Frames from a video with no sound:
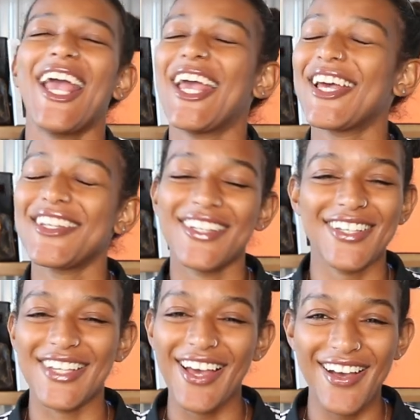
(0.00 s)
And
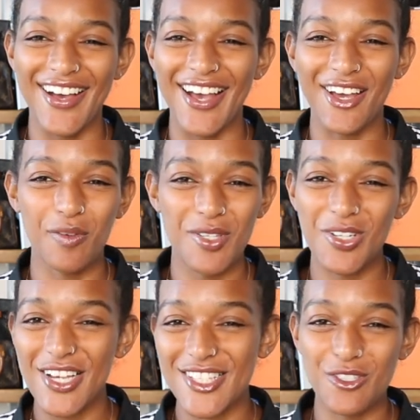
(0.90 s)
yeah, I hope that
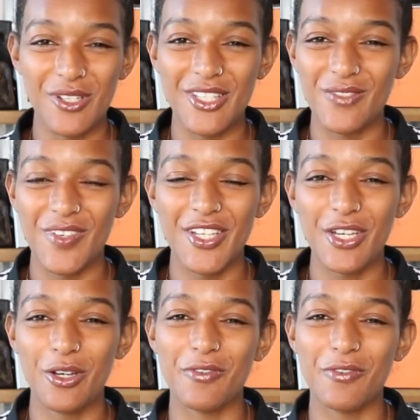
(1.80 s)
you guys enjoyed this video.